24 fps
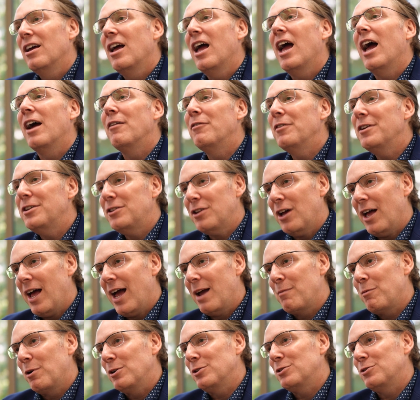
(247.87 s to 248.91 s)
Every time
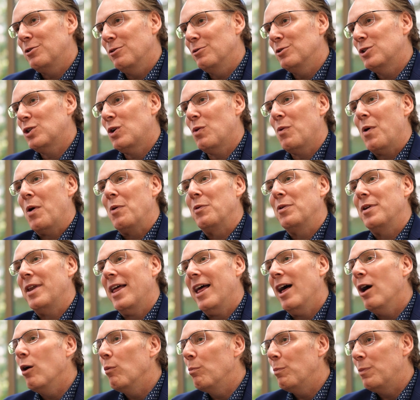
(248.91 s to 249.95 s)
our students go out and
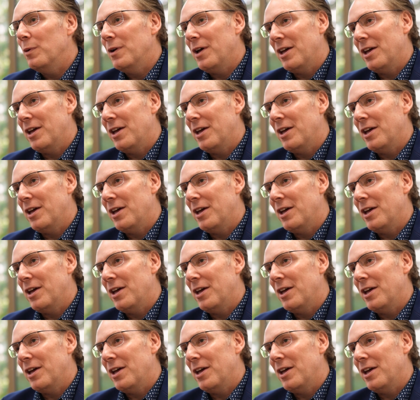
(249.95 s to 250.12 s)
help